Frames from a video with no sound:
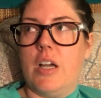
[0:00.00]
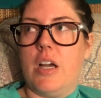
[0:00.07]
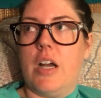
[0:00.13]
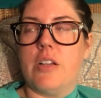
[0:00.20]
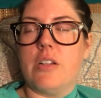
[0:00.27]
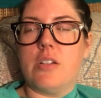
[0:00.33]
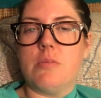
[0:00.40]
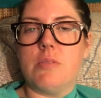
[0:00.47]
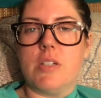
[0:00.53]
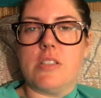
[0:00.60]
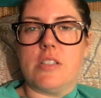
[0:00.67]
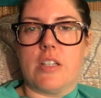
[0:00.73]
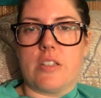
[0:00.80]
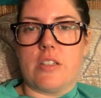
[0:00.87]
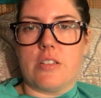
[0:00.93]
I know I'm not
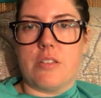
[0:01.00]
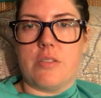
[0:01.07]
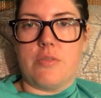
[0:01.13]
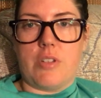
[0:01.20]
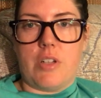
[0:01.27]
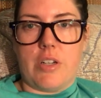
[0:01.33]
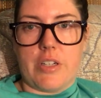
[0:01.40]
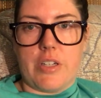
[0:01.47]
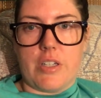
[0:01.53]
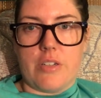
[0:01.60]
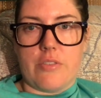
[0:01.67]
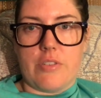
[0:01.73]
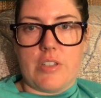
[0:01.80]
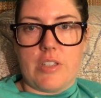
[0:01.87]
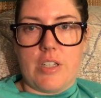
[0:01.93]
technically vlogging
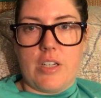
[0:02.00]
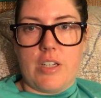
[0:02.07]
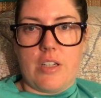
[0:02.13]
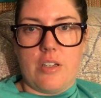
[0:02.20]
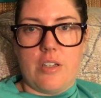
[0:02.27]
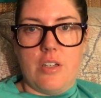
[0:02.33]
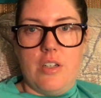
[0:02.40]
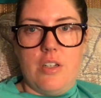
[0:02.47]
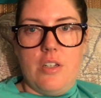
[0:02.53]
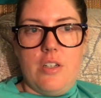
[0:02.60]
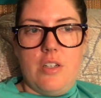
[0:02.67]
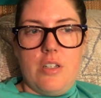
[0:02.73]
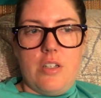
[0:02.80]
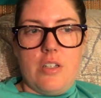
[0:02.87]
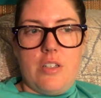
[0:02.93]
every day,
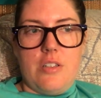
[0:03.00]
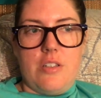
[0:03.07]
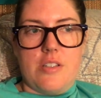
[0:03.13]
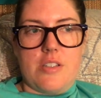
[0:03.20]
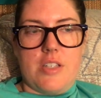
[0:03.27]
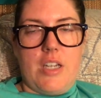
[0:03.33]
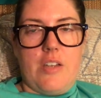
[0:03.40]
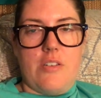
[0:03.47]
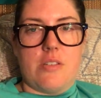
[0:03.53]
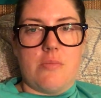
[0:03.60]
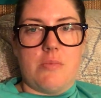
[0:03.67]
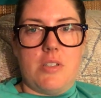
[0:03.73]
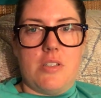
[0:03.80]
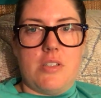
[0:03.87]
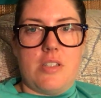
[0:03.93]
unless I have
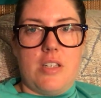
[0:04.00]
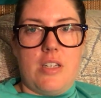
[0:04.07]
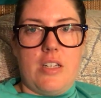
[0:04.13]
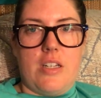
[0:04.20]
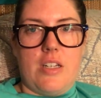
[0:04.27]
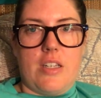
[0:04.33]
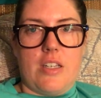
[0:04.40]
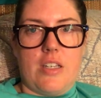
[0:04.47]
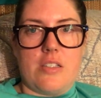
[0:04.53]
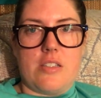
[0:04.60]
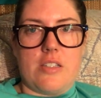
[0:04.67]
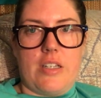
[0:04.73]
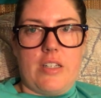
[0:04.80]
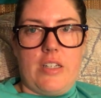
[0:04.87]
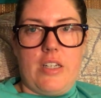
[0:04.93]
something to say, and I guess
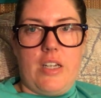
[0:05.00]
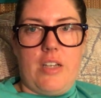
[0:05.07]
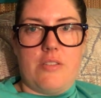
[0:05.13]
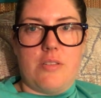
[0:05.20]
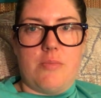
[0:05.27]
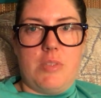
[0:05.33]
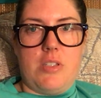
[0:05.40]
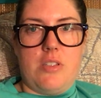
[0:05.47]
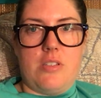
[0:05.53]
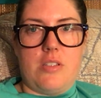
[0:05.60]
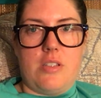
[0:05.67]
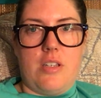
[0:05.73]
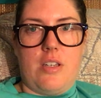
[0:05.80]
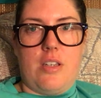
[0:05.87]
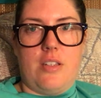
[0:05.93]
like I have something to
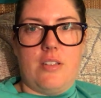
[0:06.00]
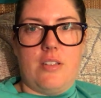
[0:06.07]
say